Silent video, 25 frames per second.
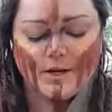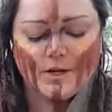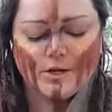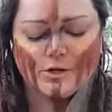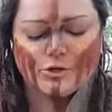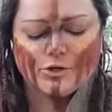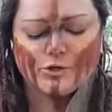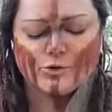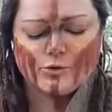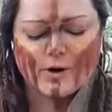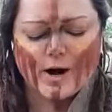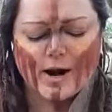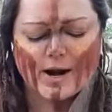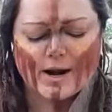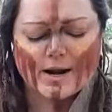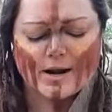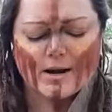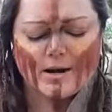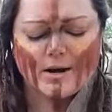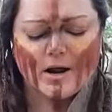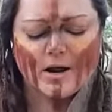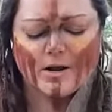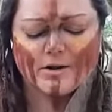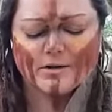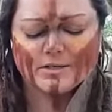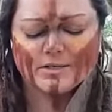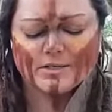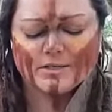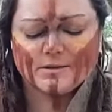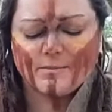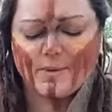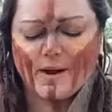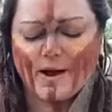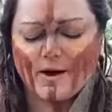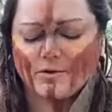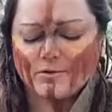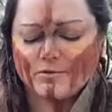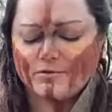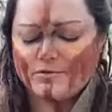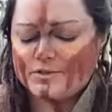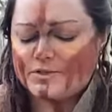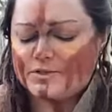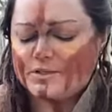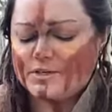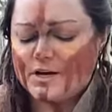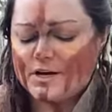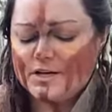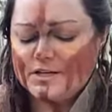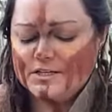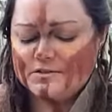Torak glanced about for
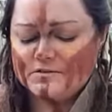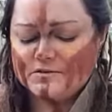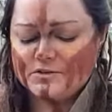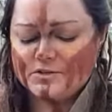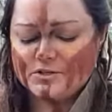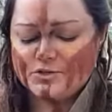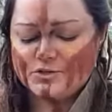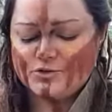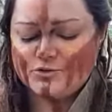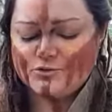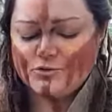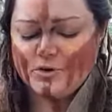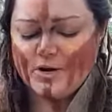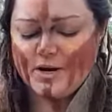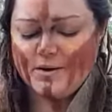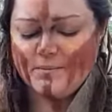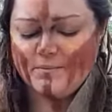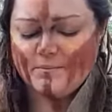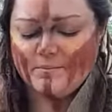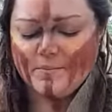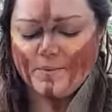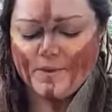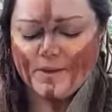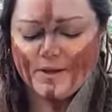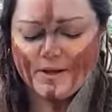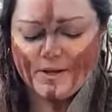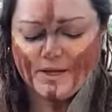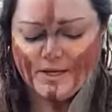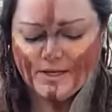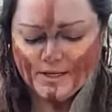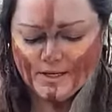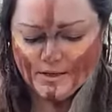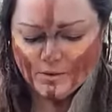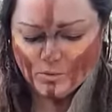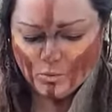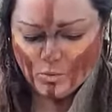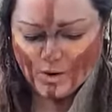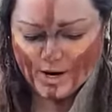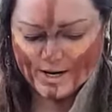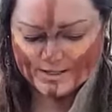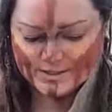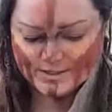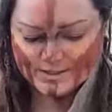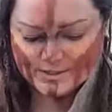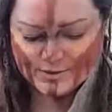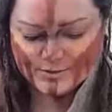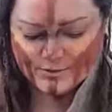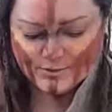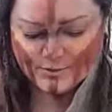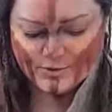signs of a stream.
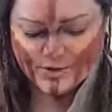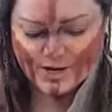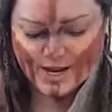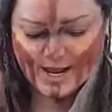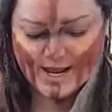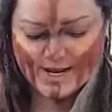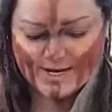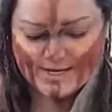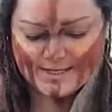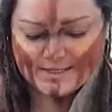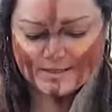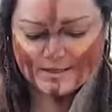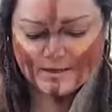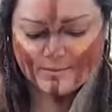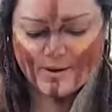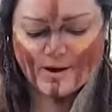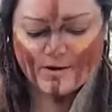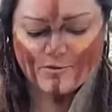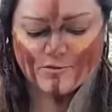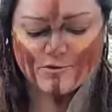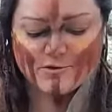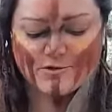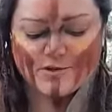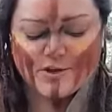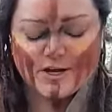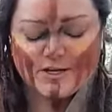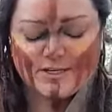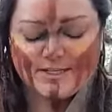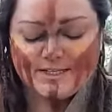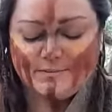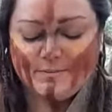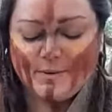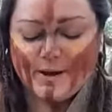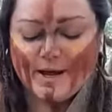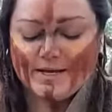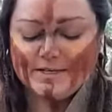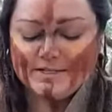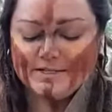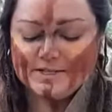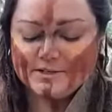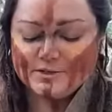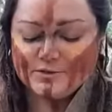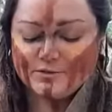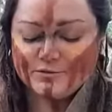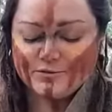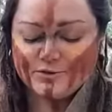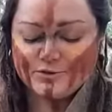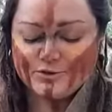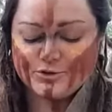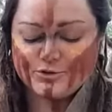West, through the hazel, about 30 paces
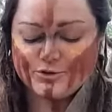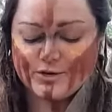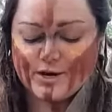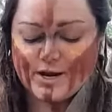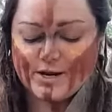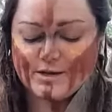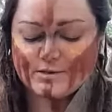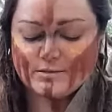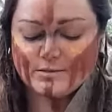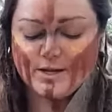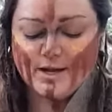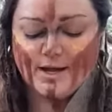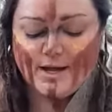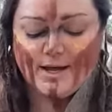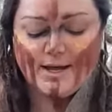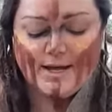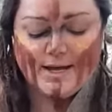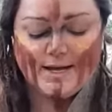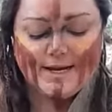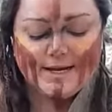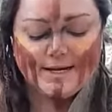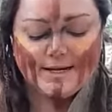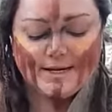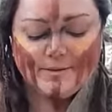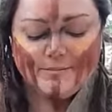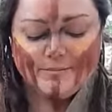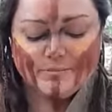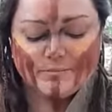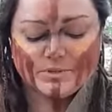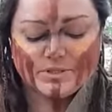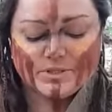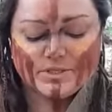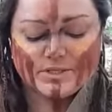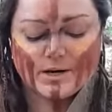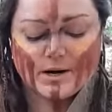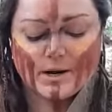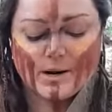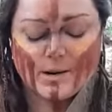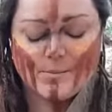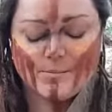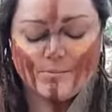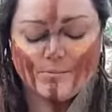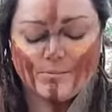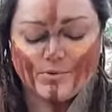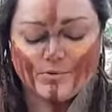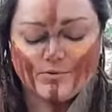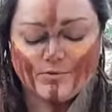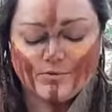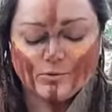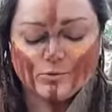off the trail, he glimpsed a
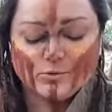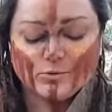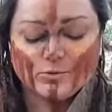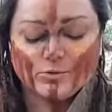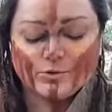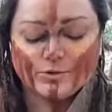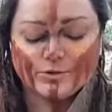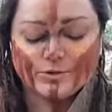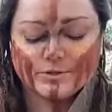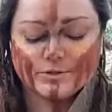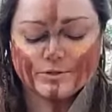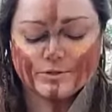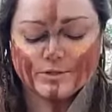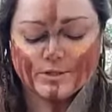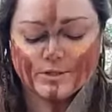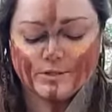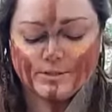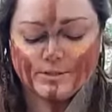clump of alders.